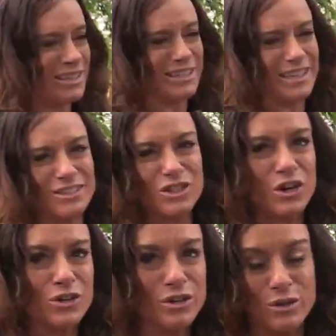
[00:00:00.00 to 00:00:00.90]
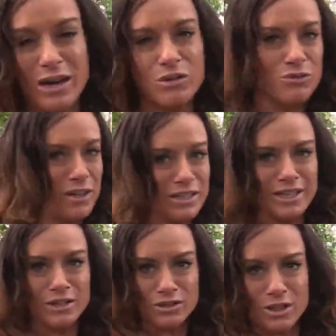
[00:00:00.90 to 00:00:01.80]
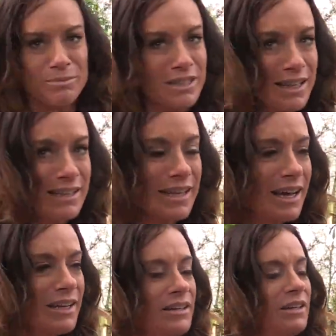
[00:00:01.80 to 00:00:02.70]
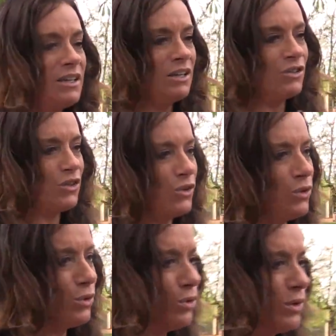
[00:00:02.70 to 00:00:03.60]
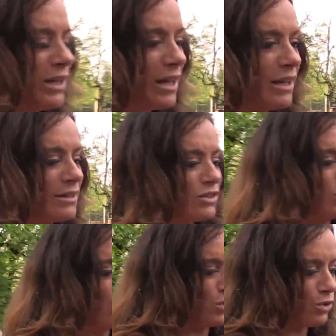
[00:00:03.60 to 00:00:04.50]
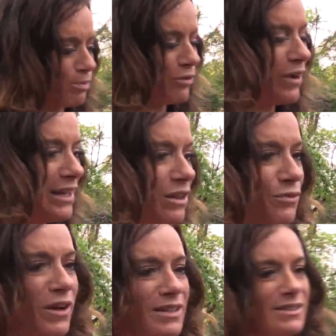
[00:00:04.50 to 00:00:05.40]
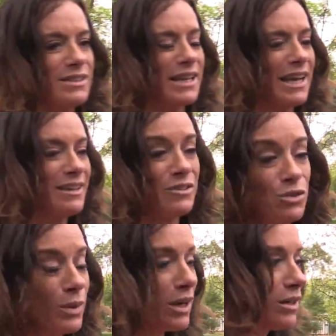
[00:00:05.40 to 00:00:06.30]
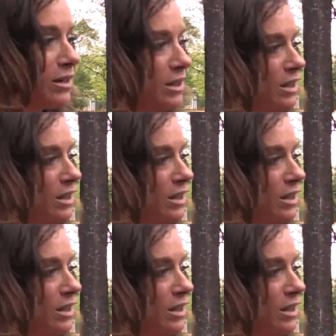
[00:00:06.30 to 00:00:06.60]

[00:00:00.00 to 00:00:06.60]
a Kickstarter, or crowdfunding, or something like that, to provide the funds to get it to where